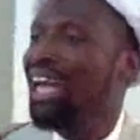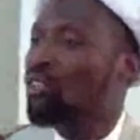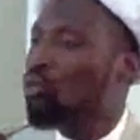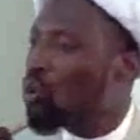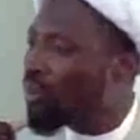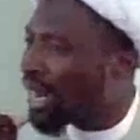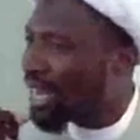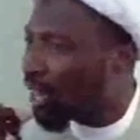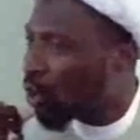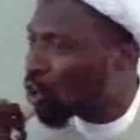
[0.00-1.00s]
that woman
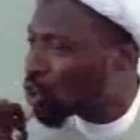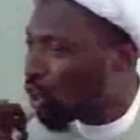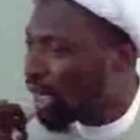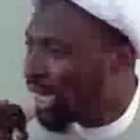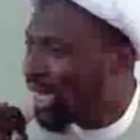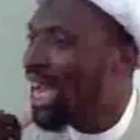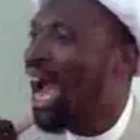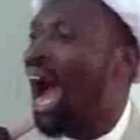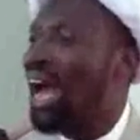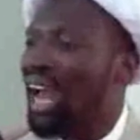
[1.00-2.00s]
can also
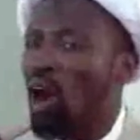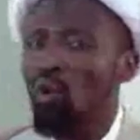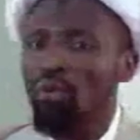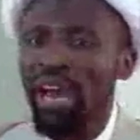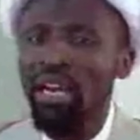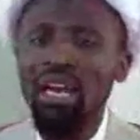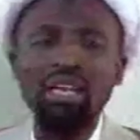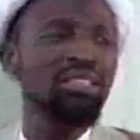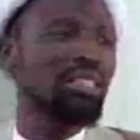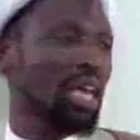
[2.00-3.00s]
lead other women
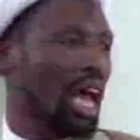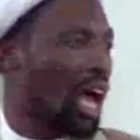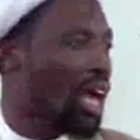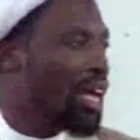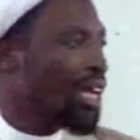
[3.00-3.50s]
in Salah.